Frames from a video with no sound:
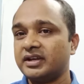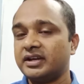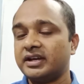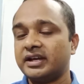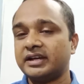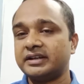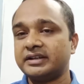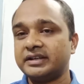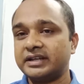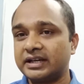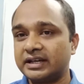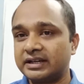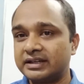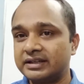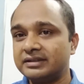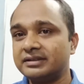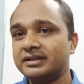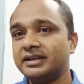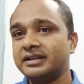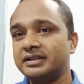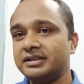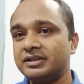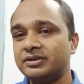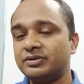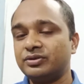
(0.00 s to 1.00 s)
and hearing the
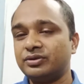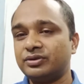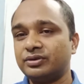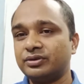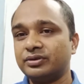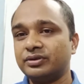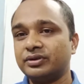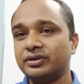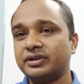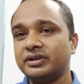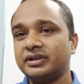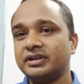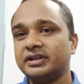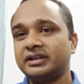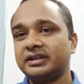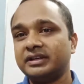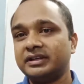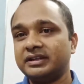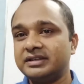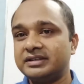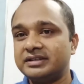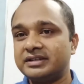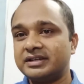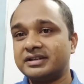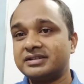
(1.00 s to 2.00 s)
echo
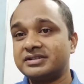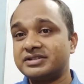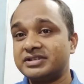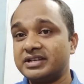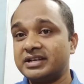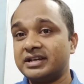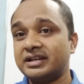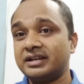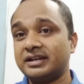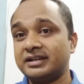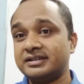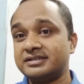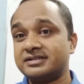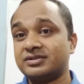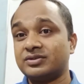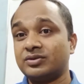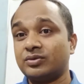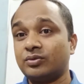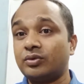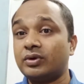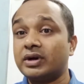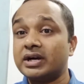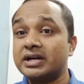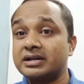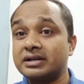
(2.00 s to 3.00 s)
it can realize
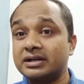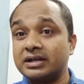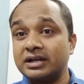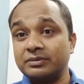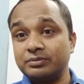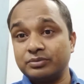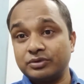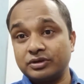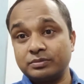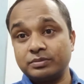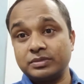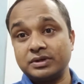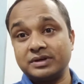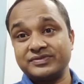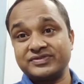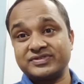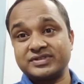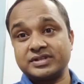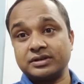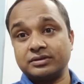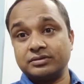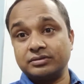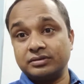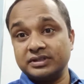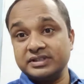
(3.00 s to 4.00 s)
what type of
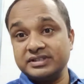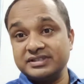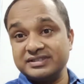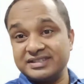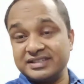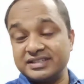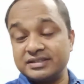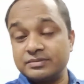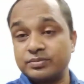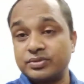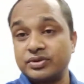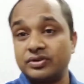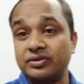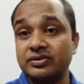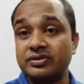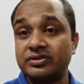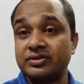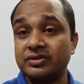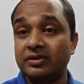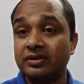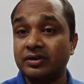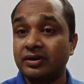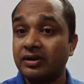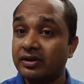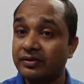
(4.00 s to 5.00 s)
obstacle is in front
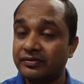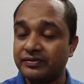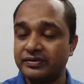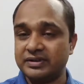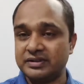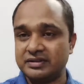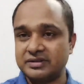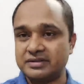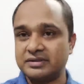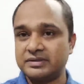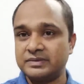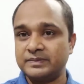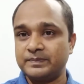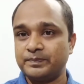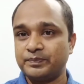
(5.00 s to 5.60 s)
of it,